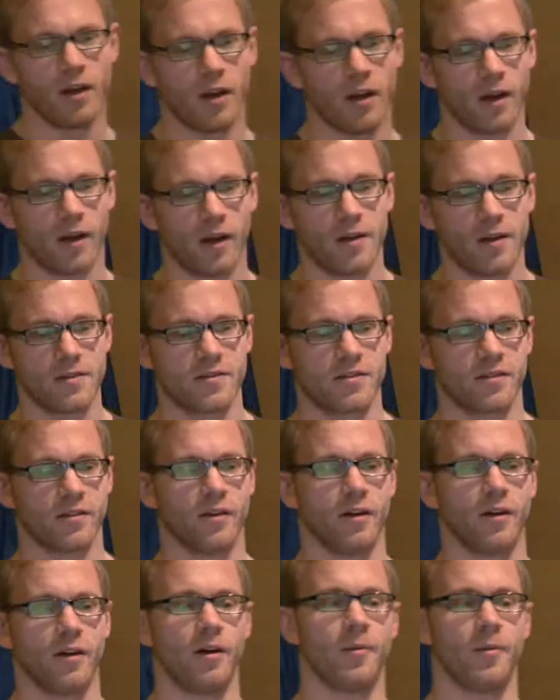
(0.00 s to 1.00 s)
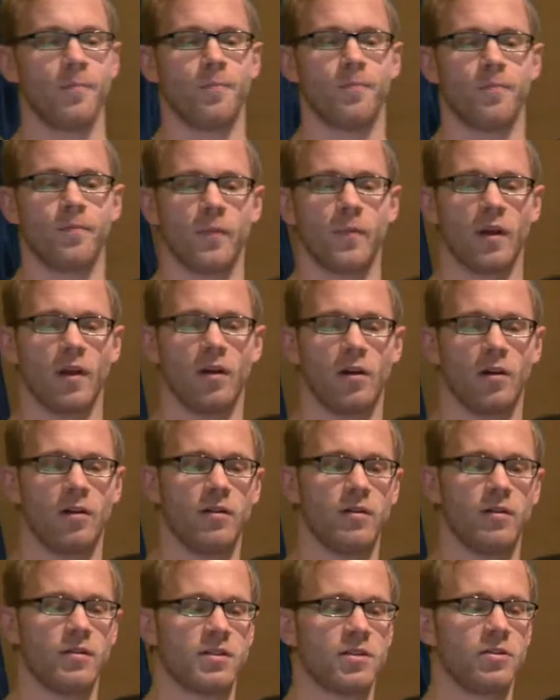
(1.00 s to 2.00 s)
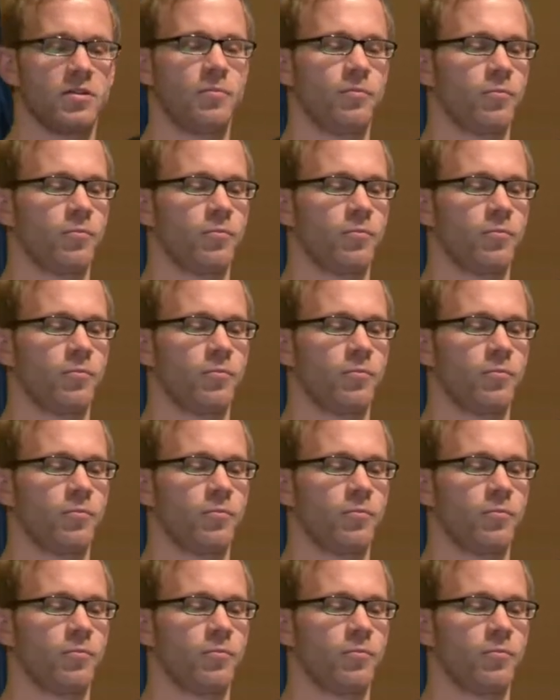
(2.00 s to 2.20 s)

And so